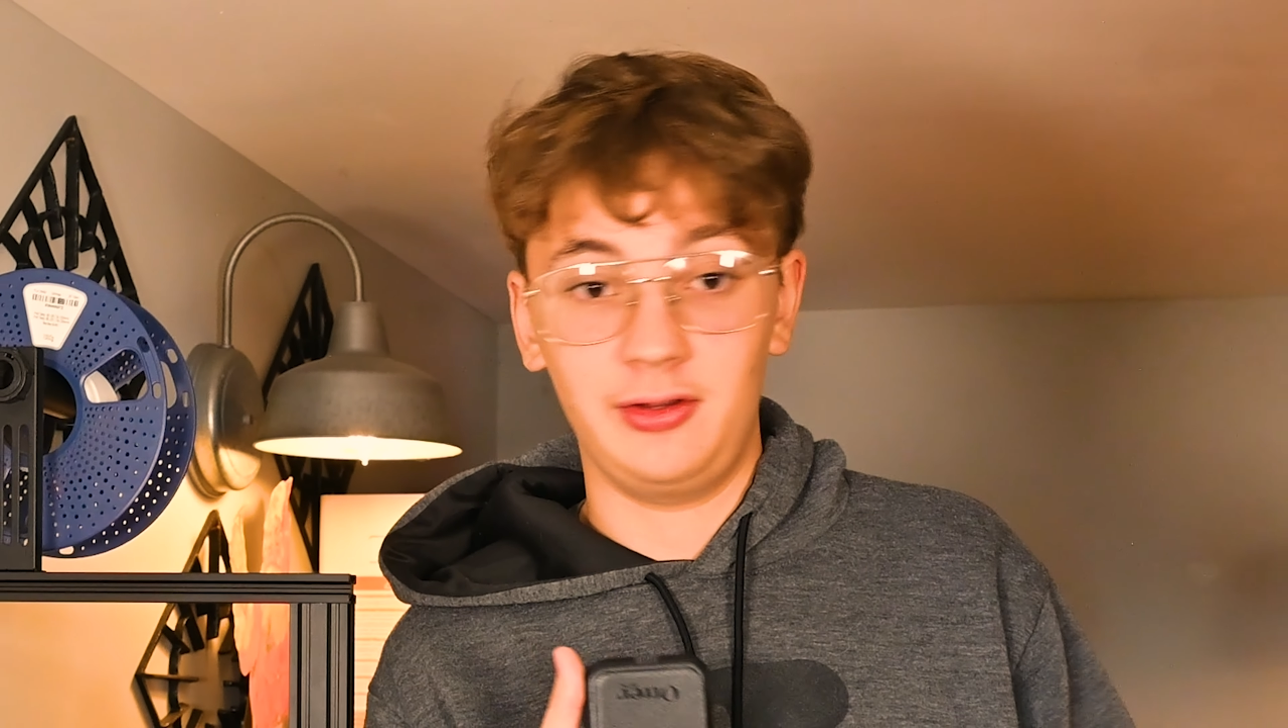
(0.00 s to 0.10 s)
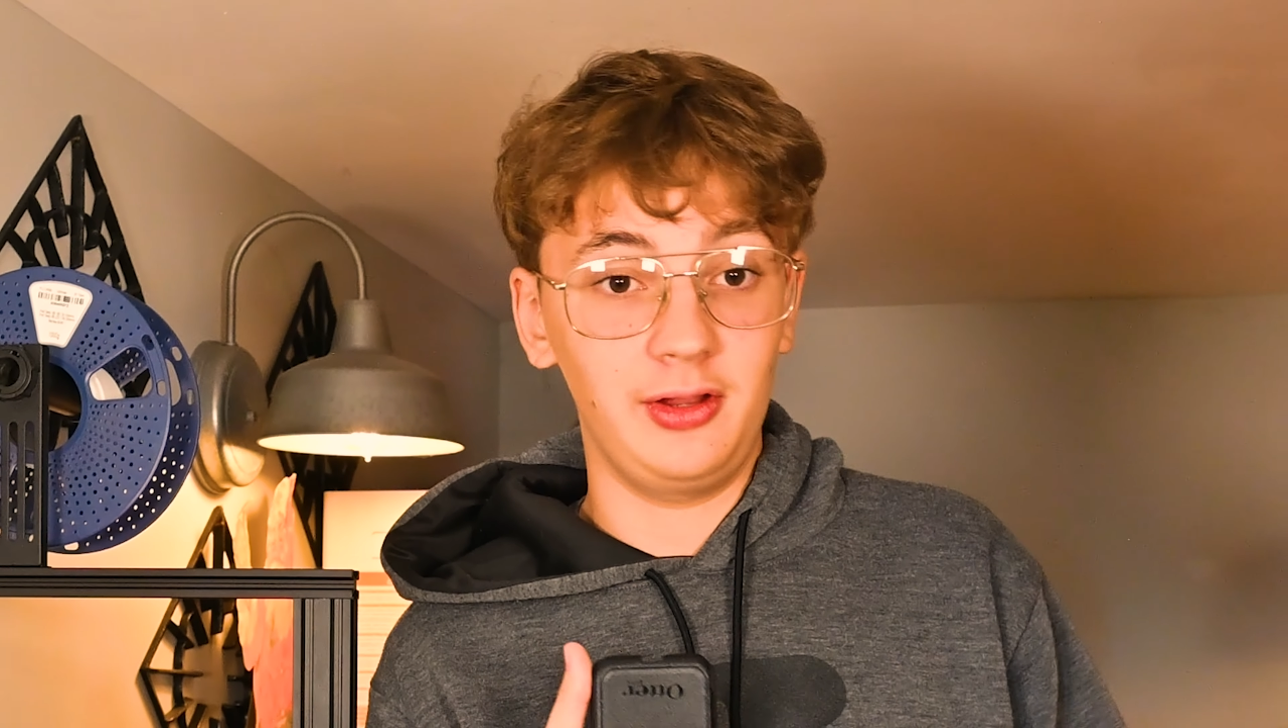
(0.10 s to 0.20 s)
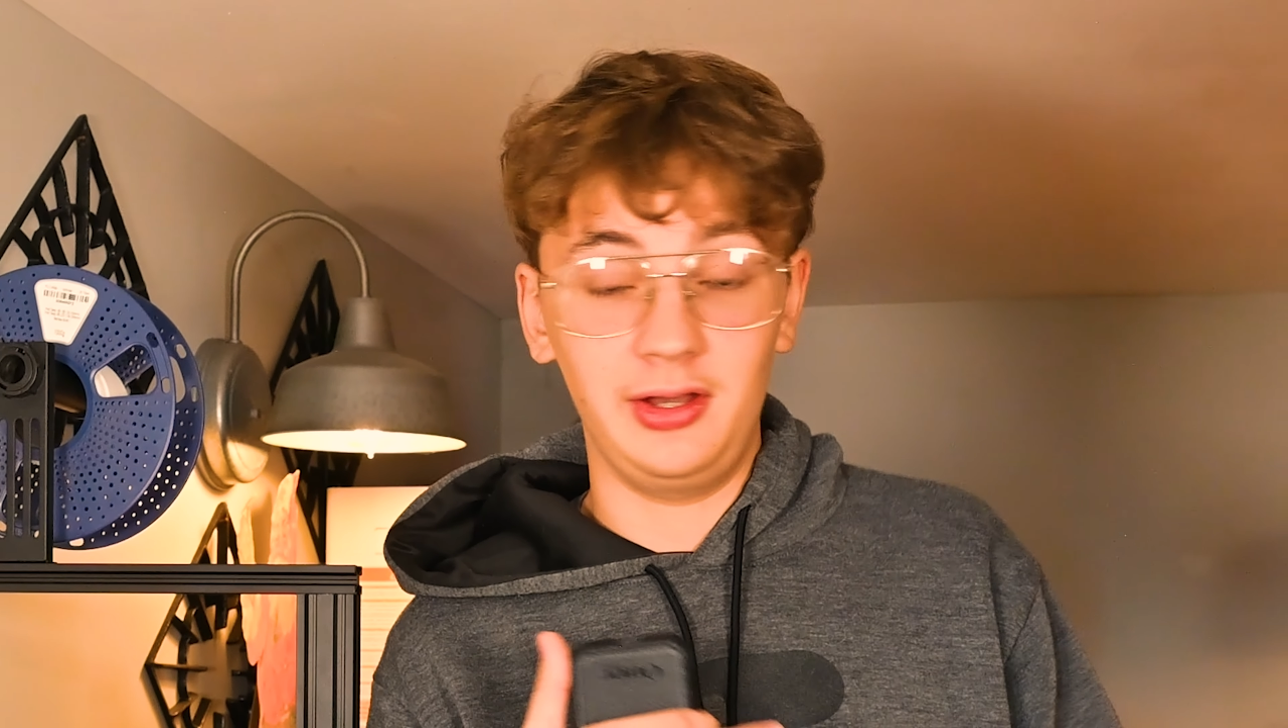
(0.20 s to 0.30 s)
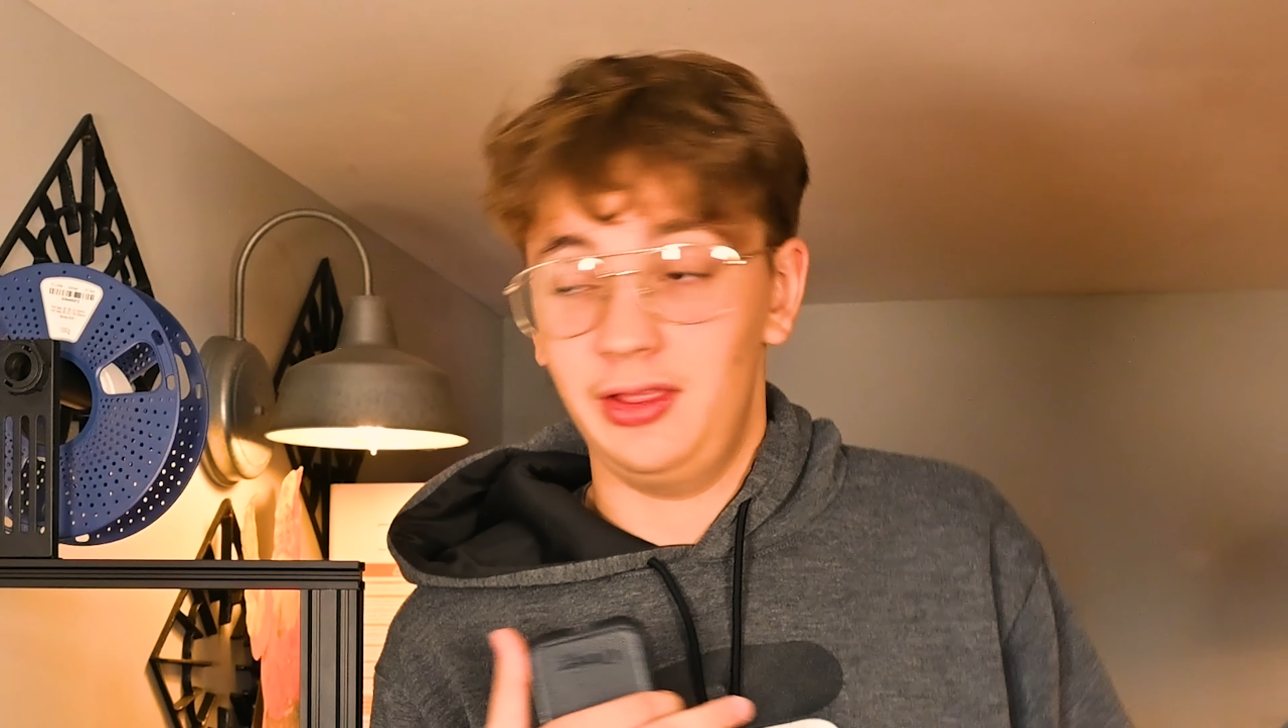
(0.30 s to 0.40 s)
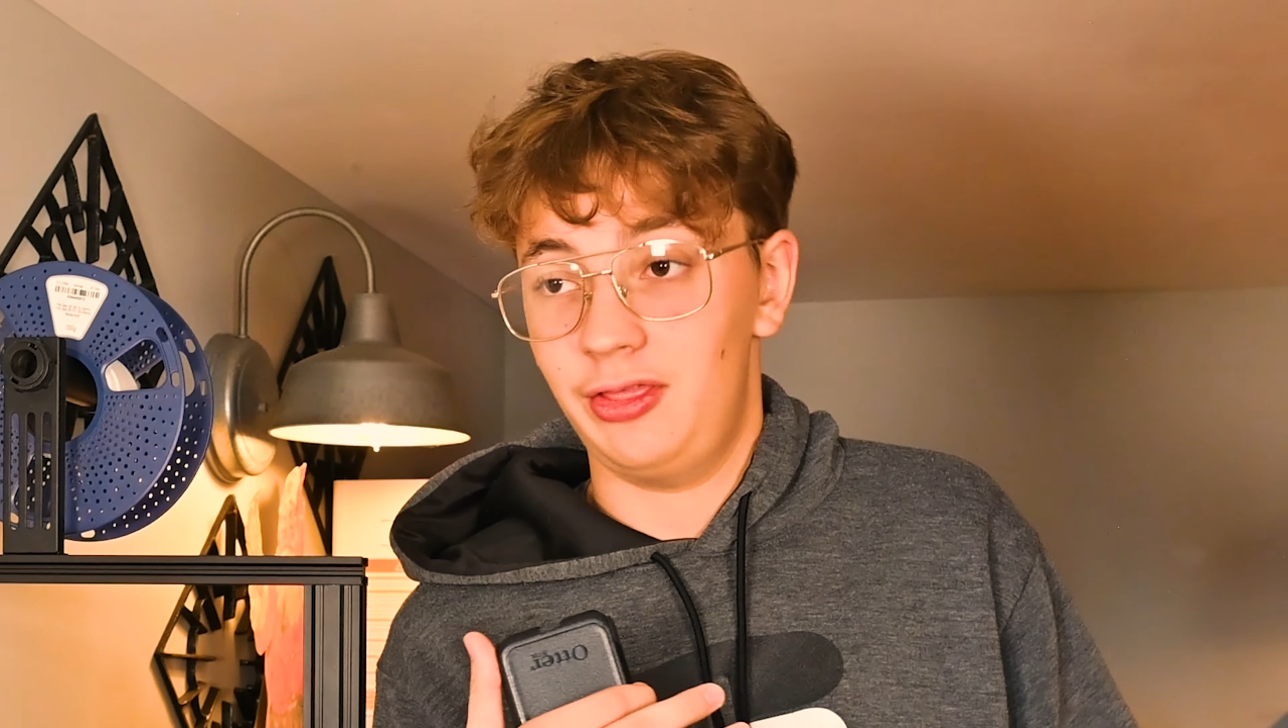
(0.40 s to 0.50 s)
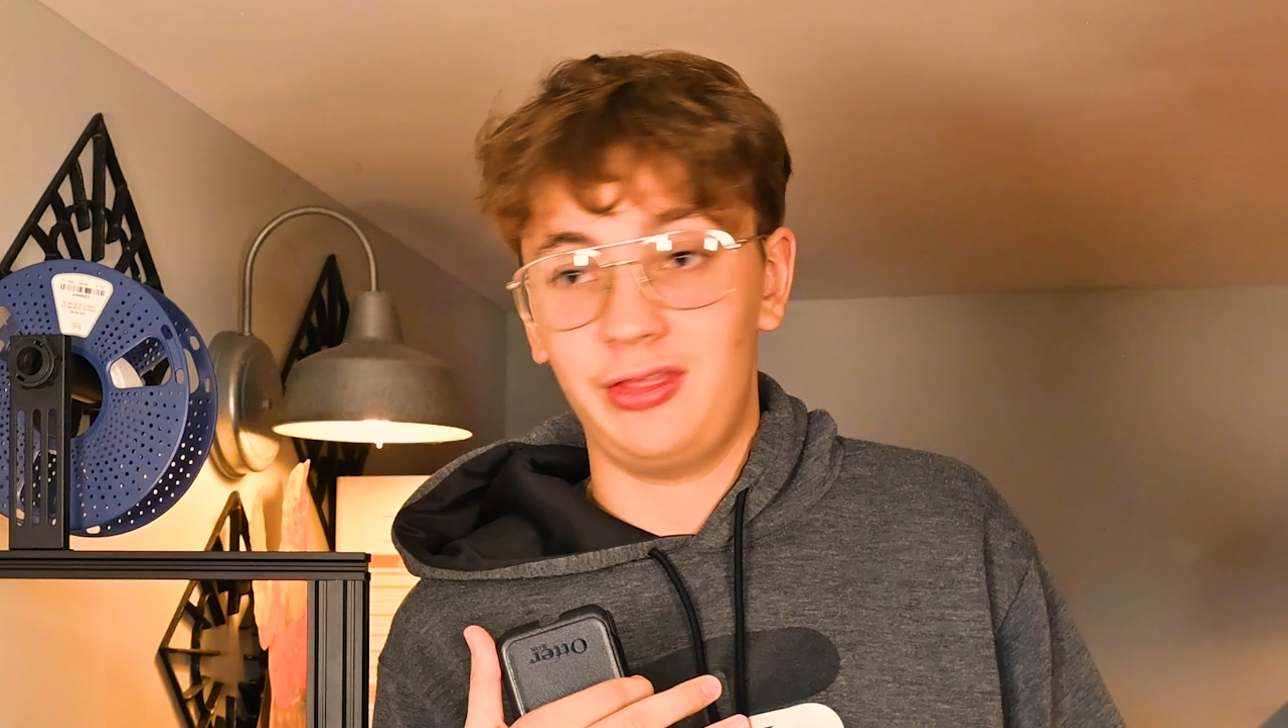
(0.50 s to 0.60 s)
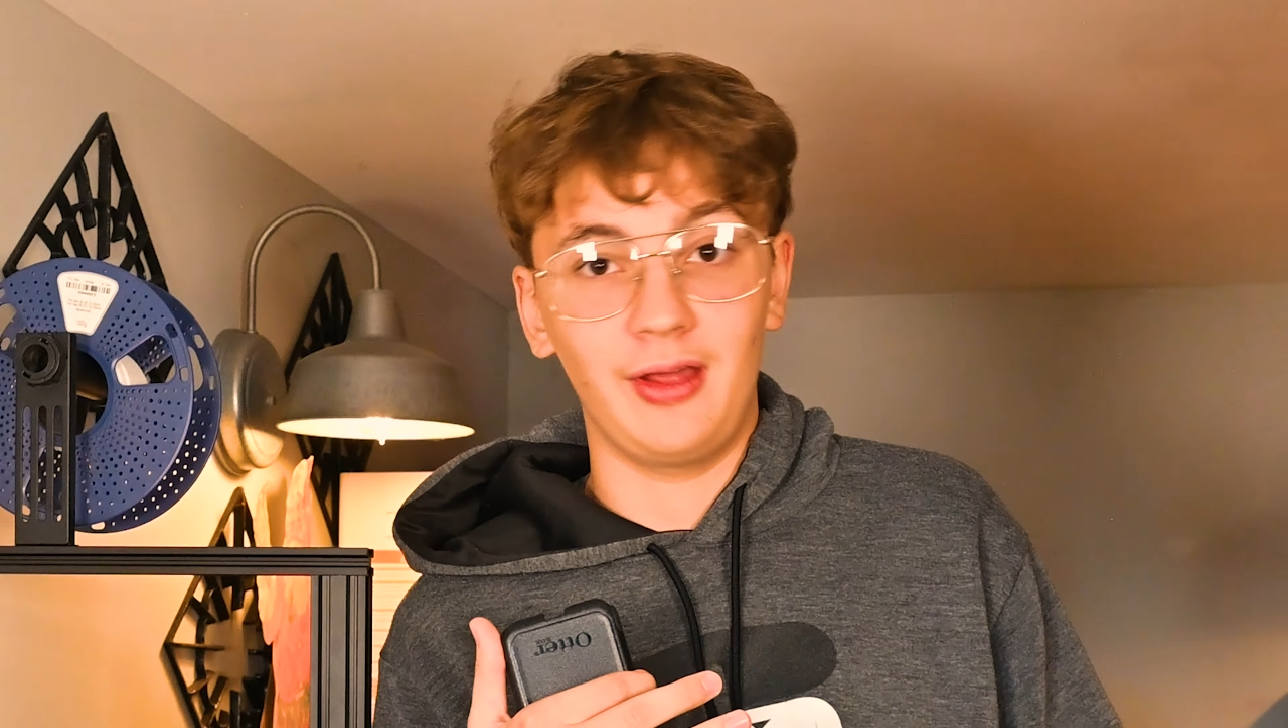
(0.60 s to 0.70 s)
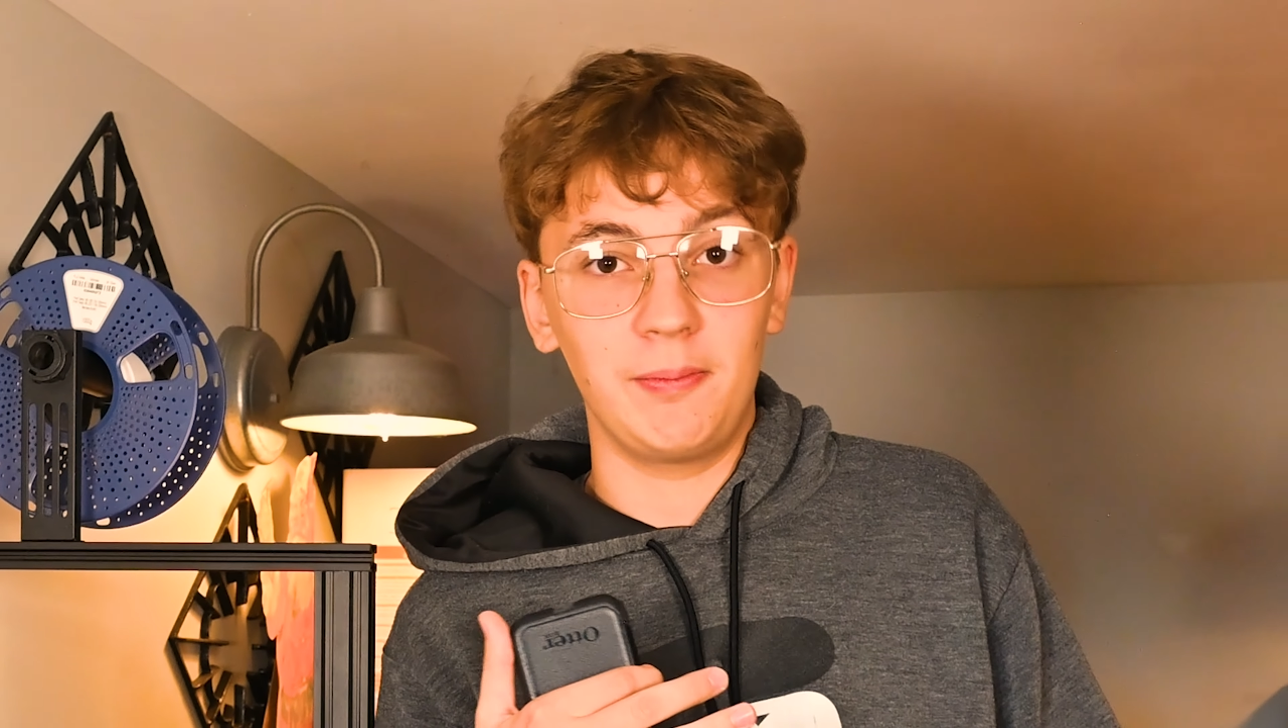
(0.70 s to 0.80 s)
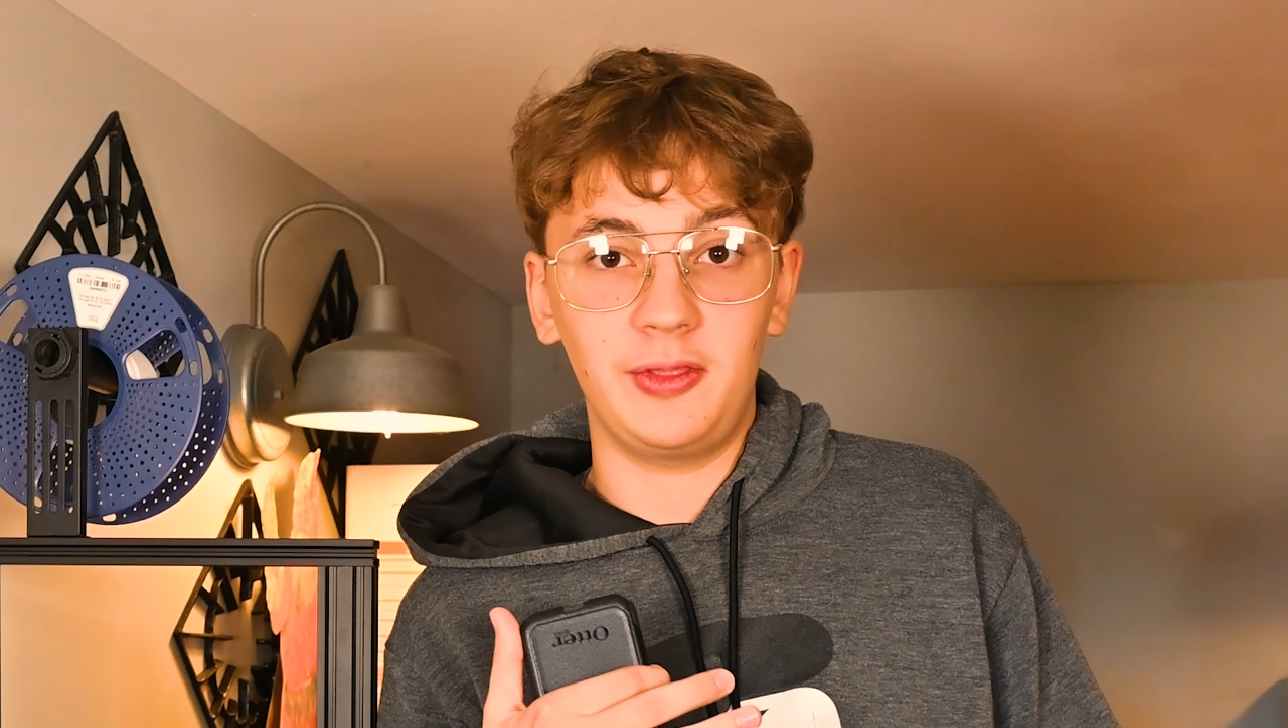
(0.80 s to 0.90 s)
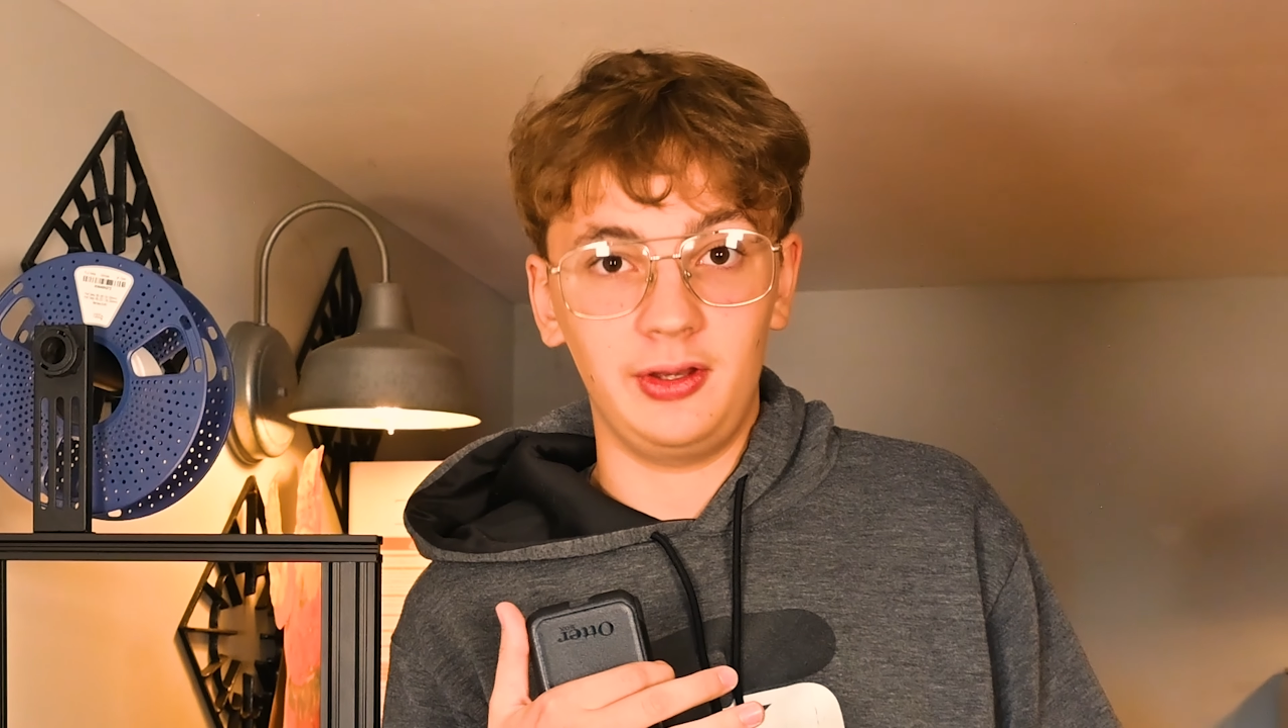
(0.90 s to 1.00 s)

You're gonna need something